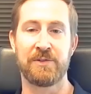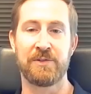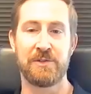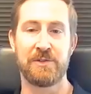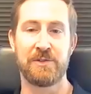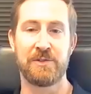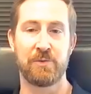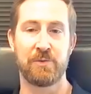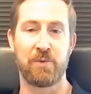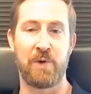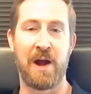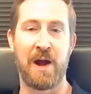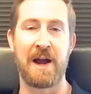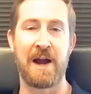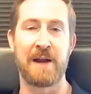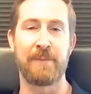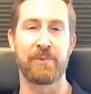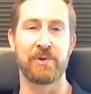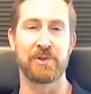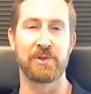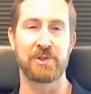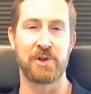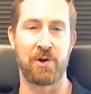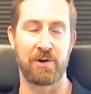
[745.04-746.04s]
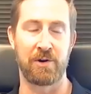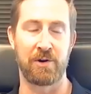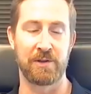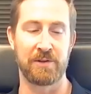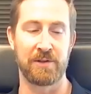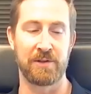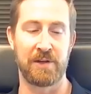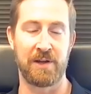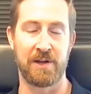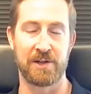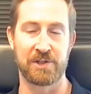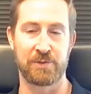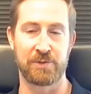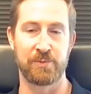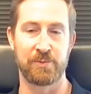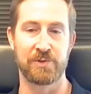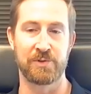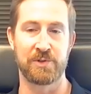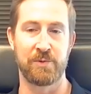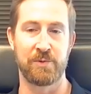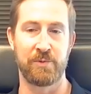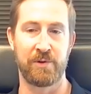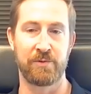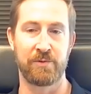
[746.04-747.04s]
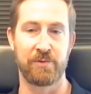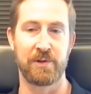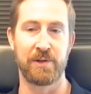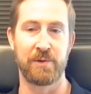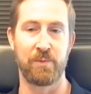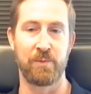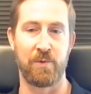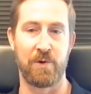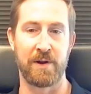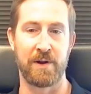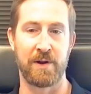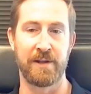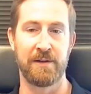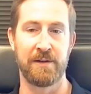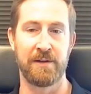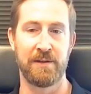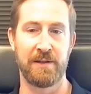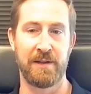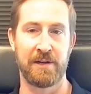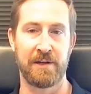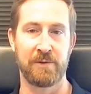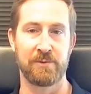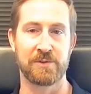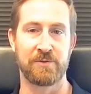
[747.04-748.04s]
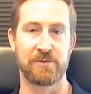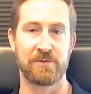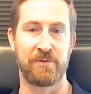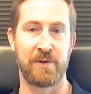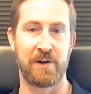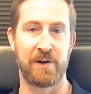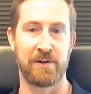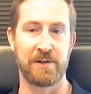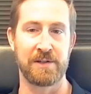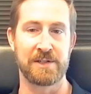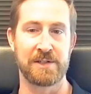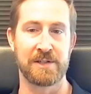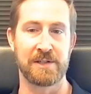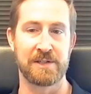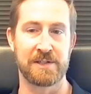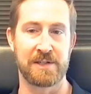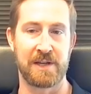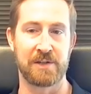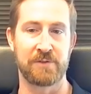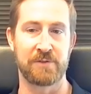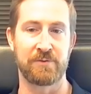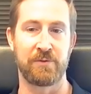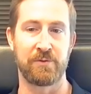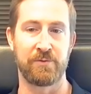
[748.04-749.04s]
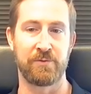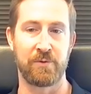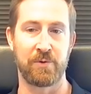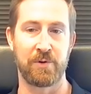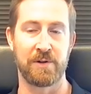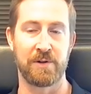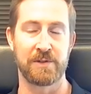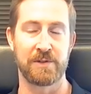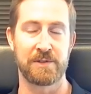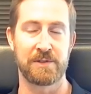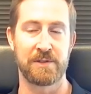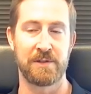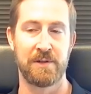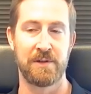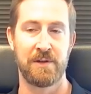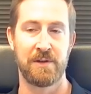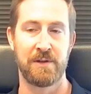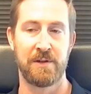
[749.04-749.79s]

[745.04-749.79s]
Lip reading: could hyper target the customers that we really wanted, and it was very successful for us.